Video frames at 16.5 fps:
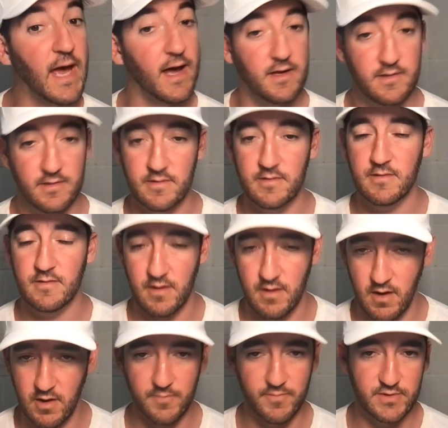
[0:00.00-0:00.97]
Yeah,
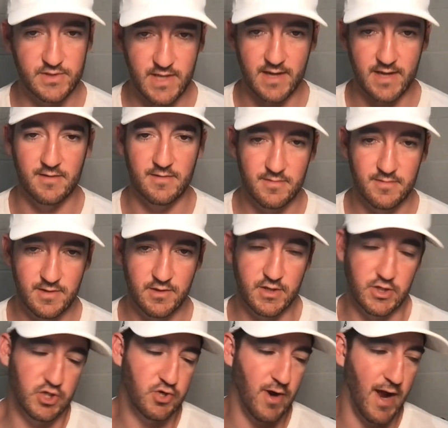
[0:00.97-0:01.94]
100%. You
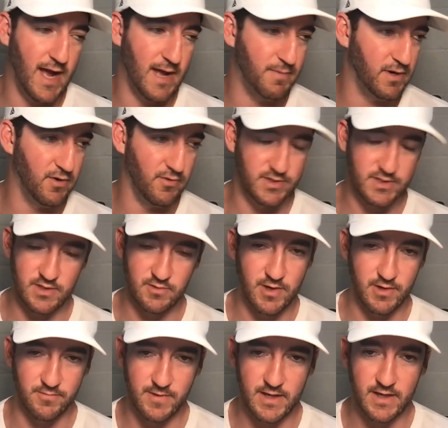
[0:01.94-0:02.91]
can try, but no one's going to want
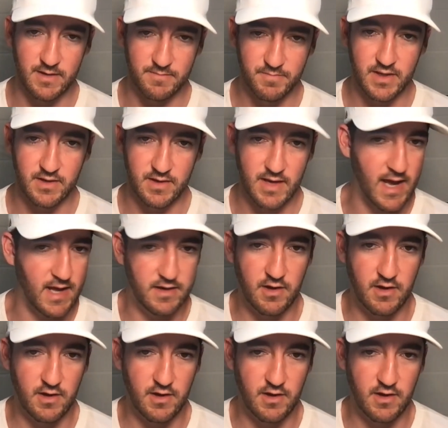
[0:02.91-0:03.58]
to read it. But yeah,